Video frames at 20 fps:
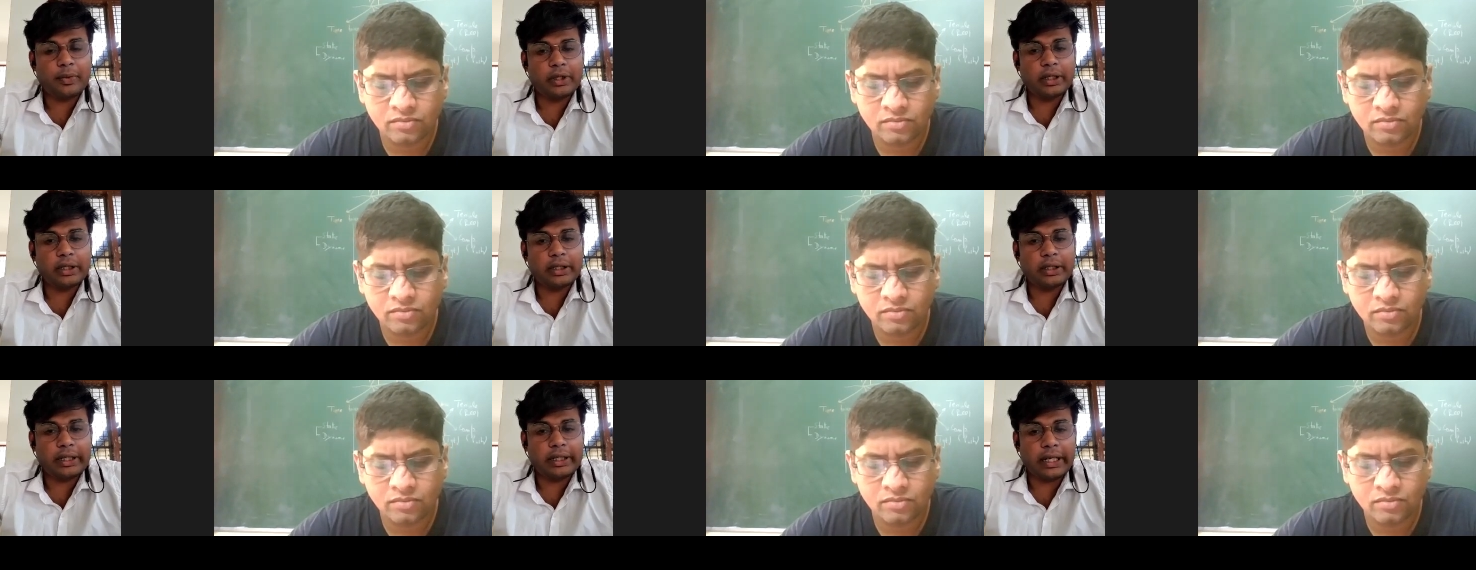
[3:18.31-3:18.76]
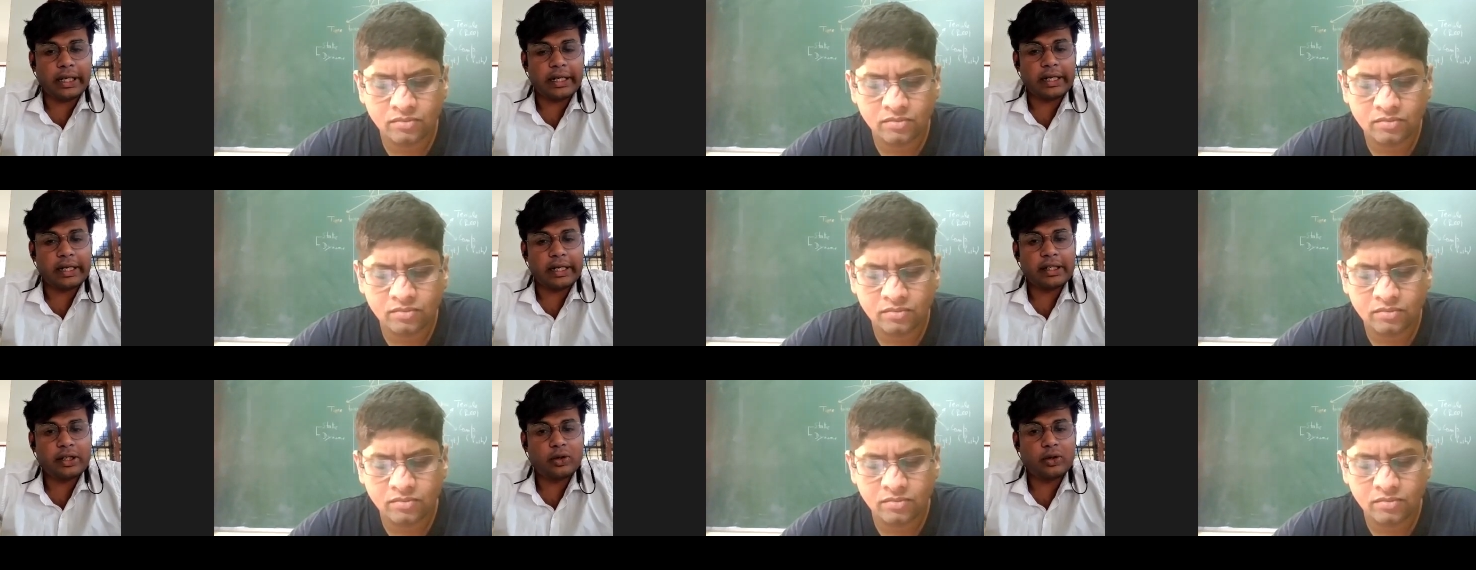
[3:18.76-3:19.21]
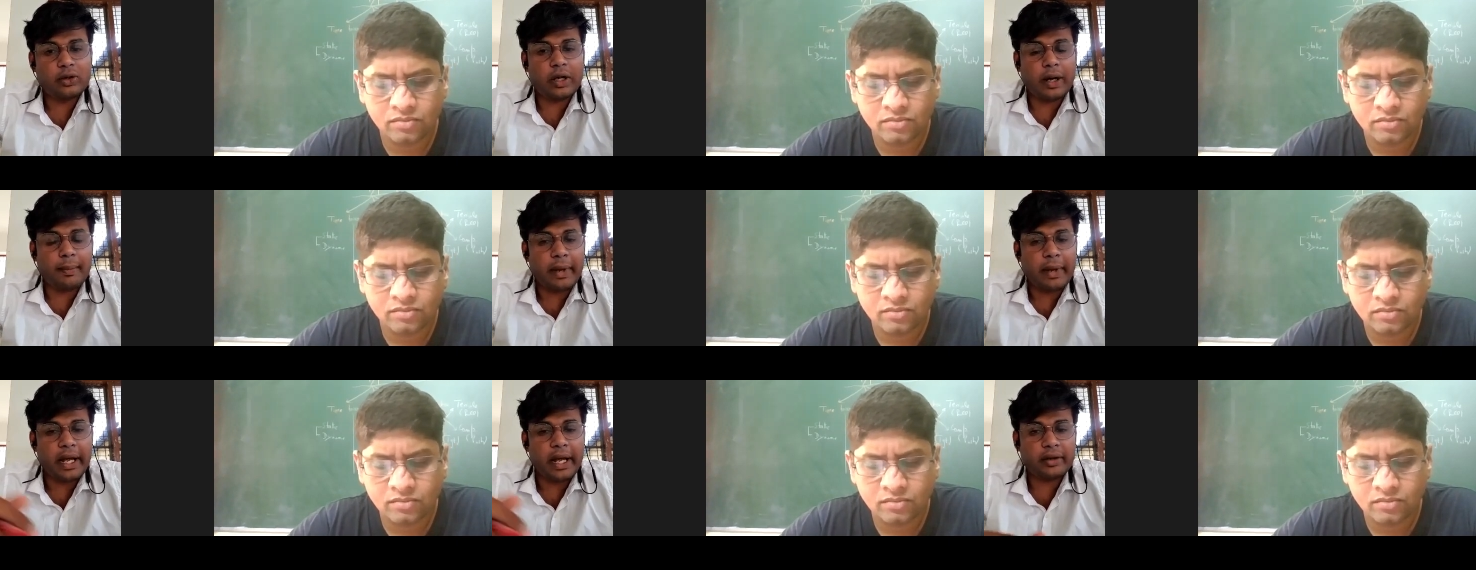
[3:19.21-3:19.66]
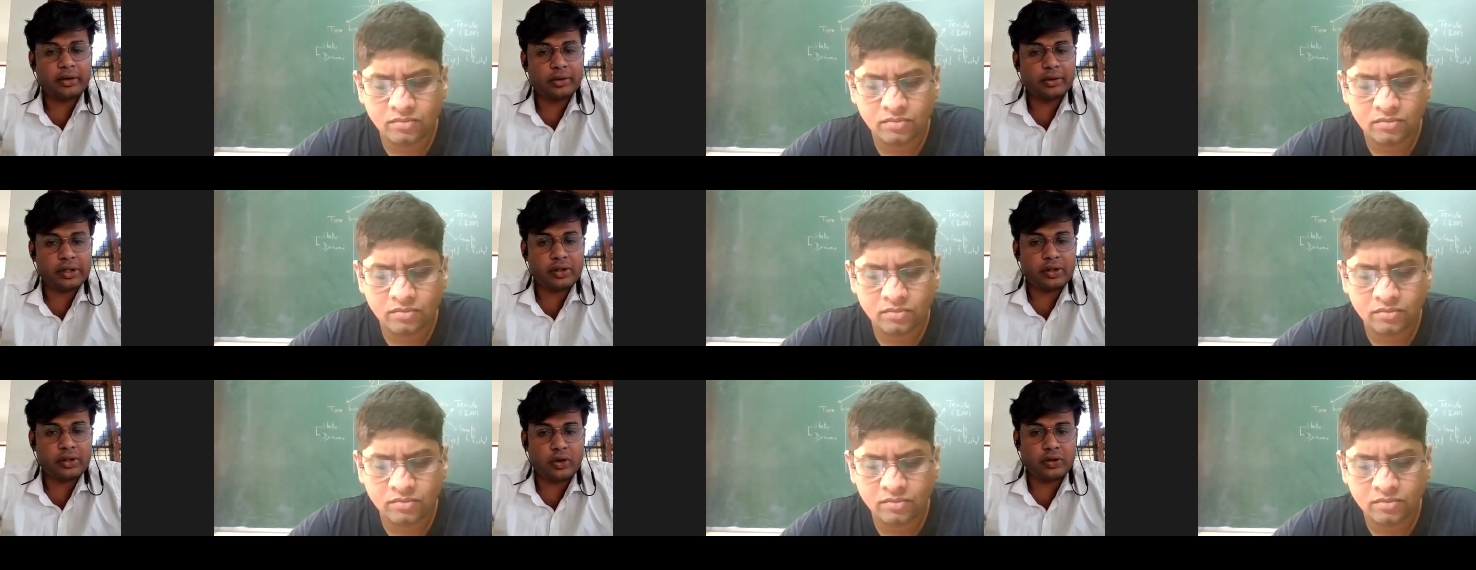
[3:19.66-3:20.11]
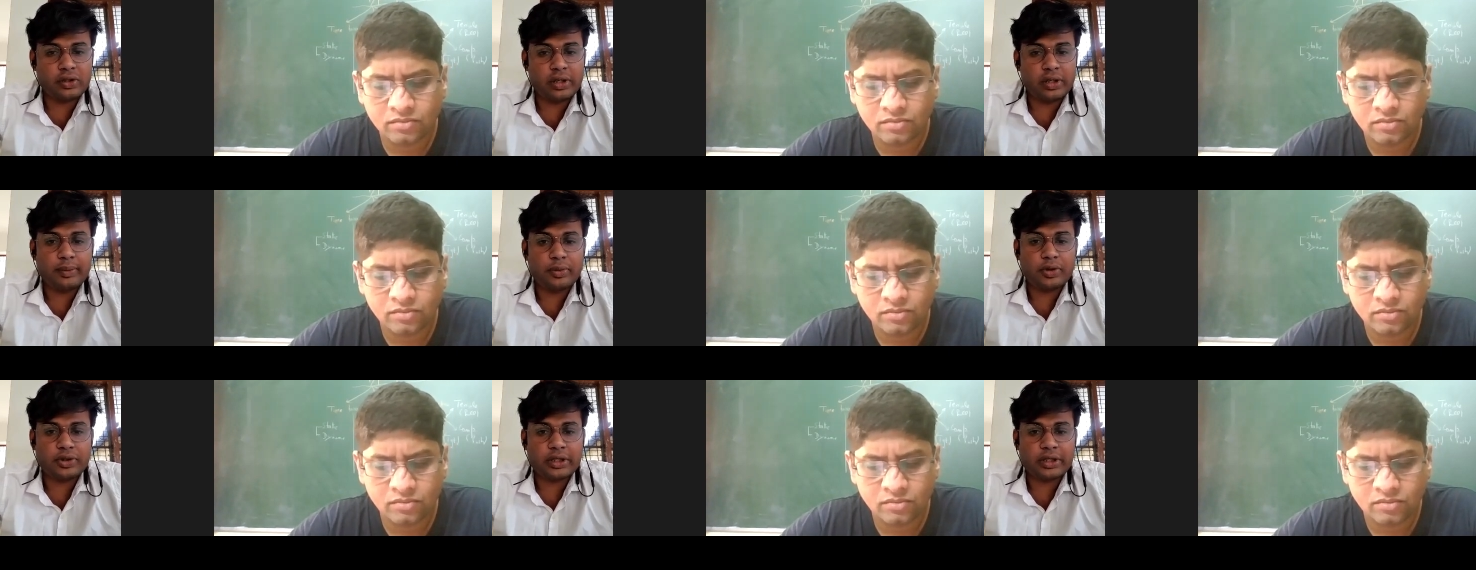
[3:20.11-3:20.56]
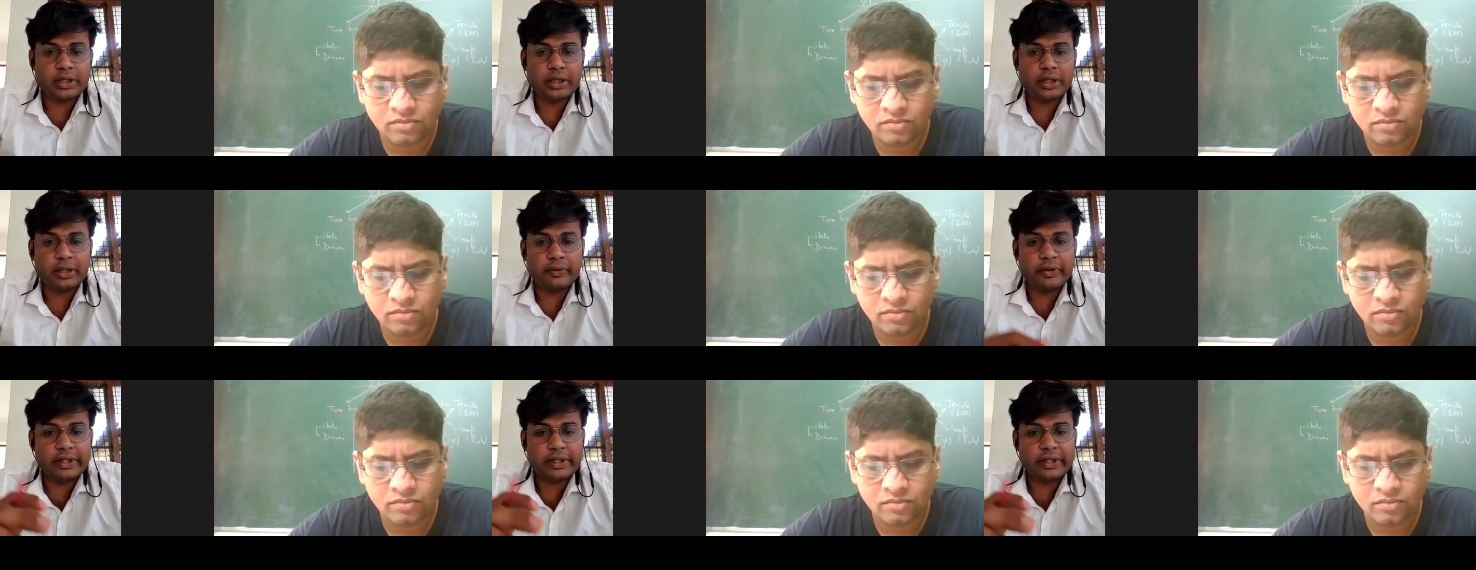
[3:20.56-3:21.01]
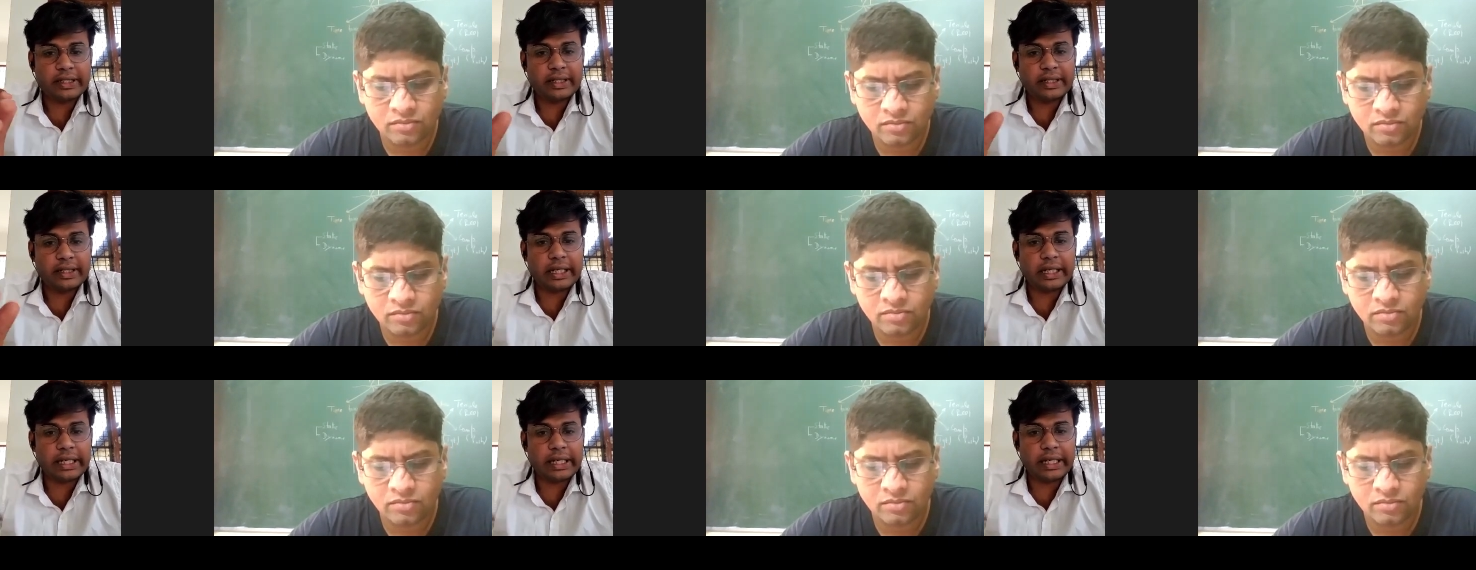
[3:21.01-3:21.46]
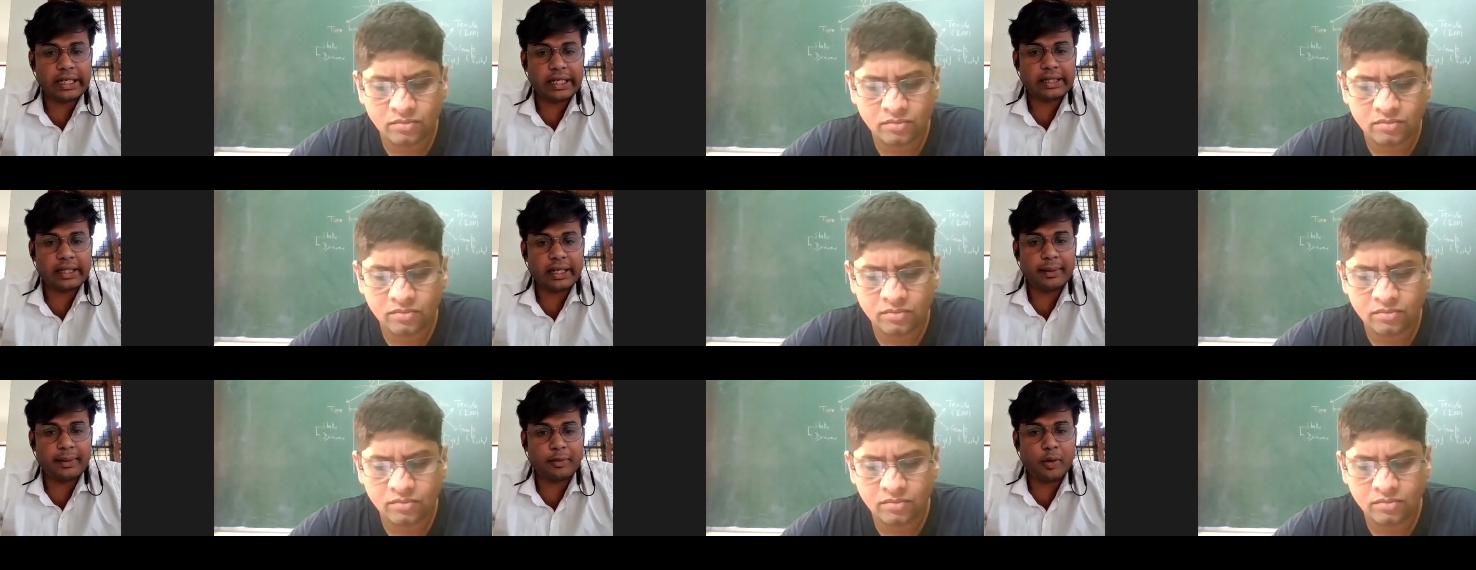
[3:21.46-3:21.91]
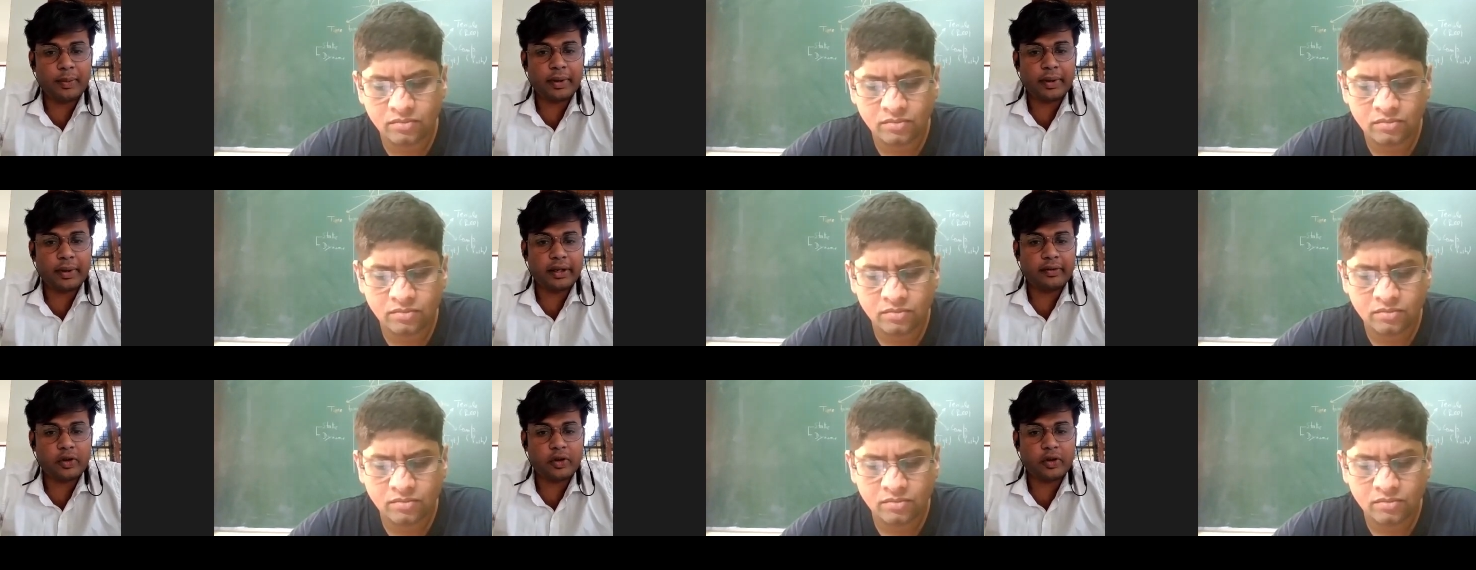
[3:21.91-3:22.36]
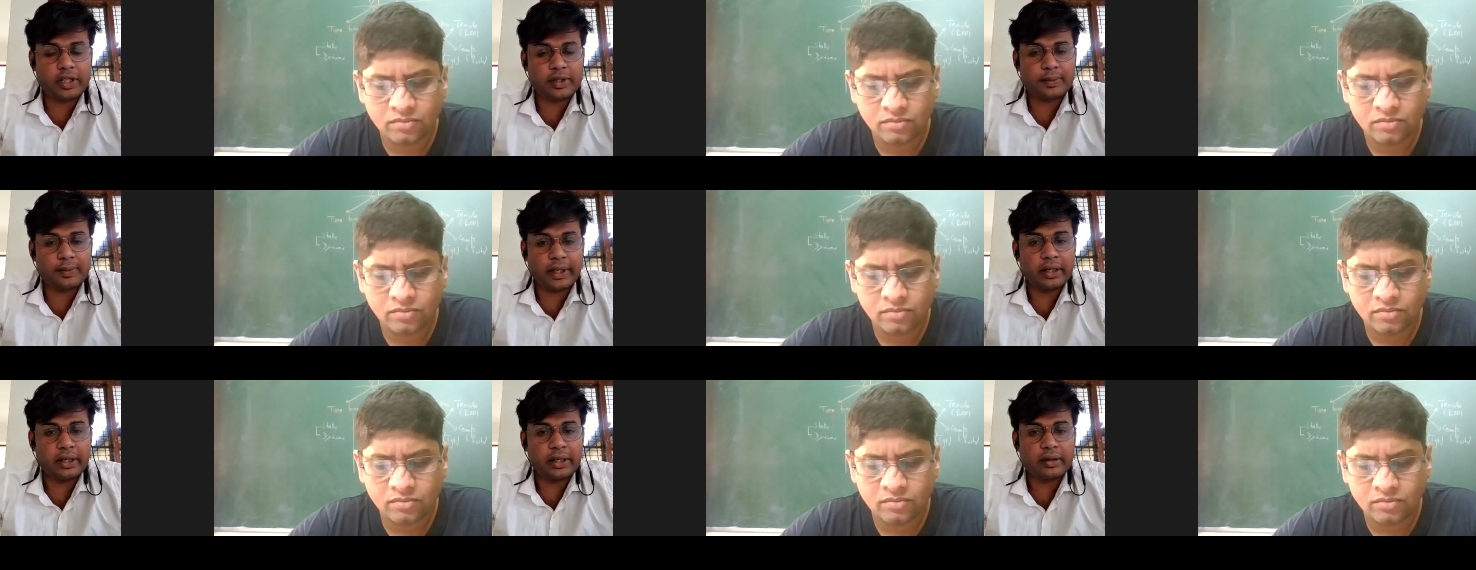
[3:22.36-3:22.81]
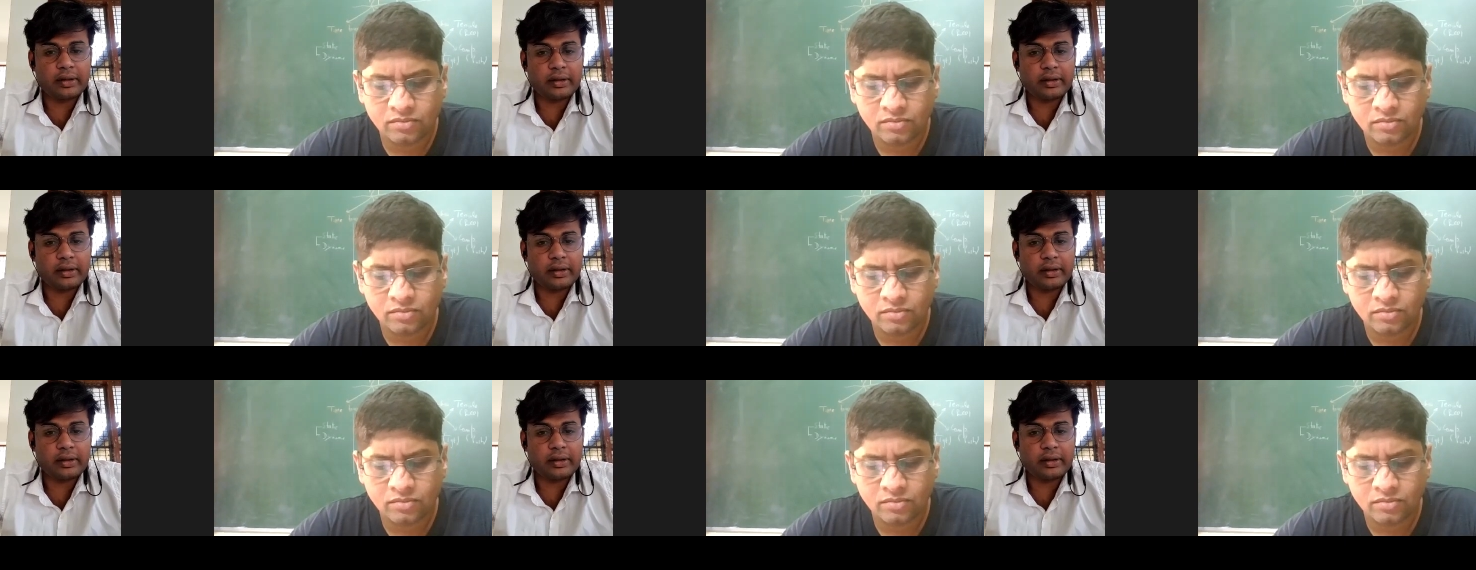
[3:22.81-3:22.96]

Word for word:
Speaker 1: the, the tendency to come back to its original position, which is the necessary property for a spring.